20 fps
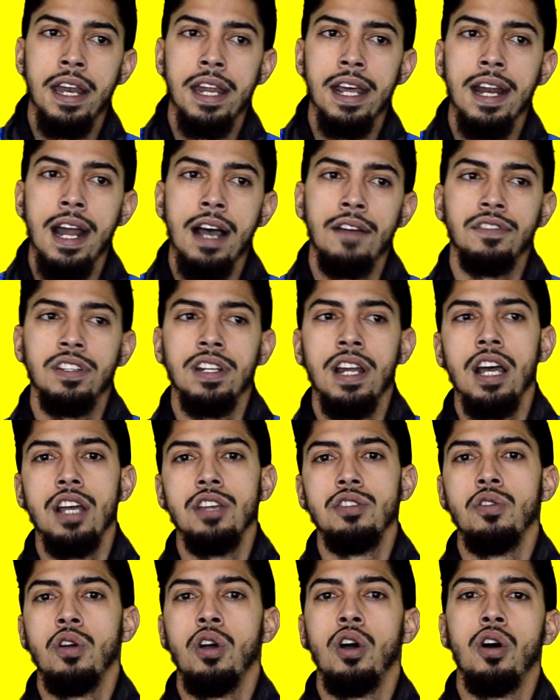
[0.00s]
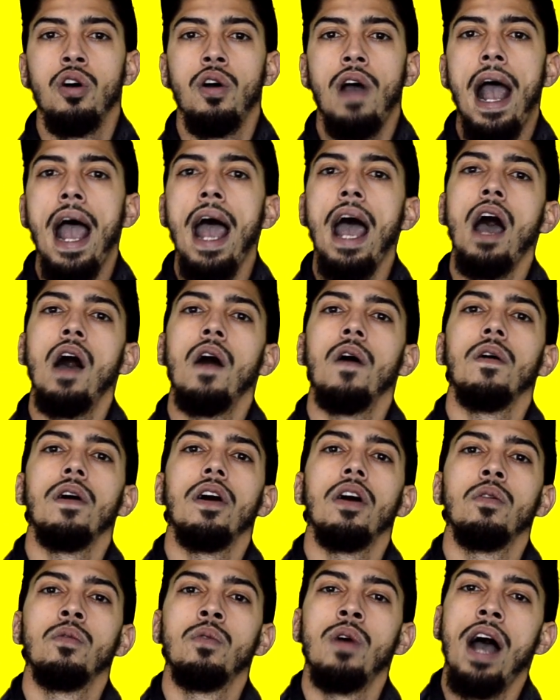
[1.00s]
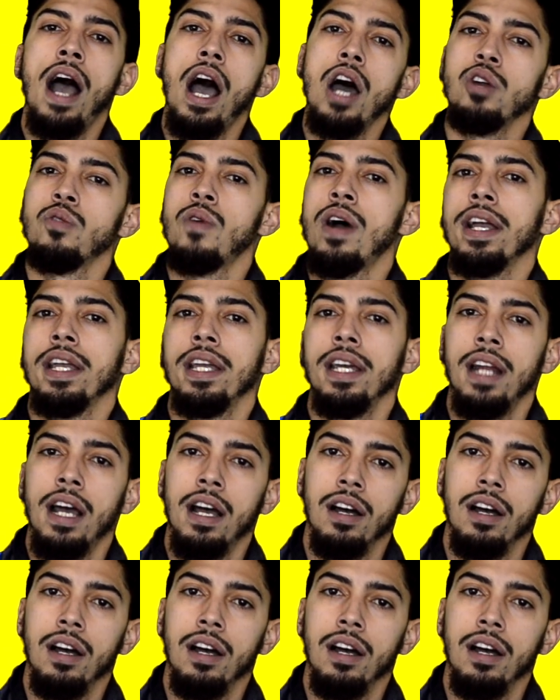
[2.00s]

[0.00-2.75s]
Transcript: And then after that, you go, how? Well, how do I get